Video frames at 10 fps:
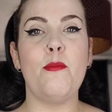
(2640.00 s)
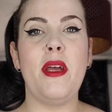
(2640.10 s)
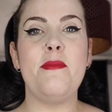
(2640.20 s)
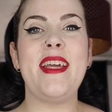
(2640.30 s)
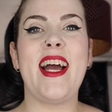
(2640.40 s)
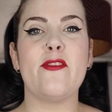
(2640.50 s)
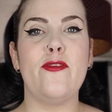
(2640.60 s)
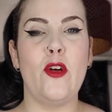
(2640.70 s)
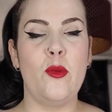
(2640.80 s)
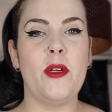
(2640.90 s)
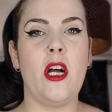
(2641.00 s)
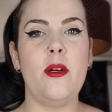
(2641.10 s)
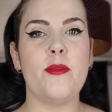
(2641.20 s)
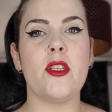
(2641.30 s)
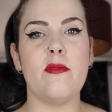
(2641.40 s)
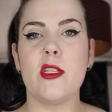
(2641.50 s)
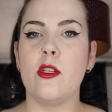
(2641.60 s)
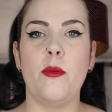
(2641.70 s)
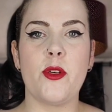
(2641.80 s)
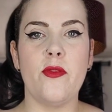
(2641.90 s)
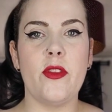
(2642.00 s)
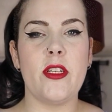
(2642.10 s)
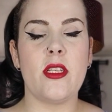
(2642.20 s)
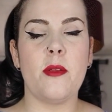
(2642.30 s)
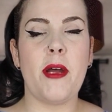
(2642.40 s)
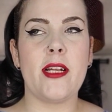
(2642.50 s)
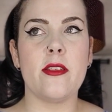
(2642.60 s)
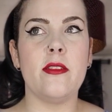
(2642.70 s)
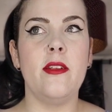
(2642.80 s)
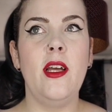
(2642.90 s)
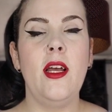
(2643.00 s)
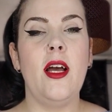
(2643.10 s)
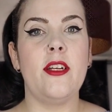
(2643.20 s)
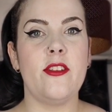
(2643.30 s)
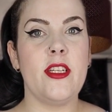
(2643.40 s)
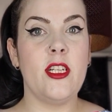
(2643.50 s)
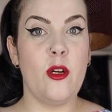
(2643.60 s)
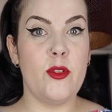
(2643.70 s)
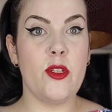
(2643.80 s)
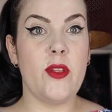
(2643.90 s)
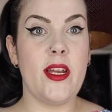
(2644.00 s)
maybe add foam cups. There is an option for this in the pattern, and I think I would do that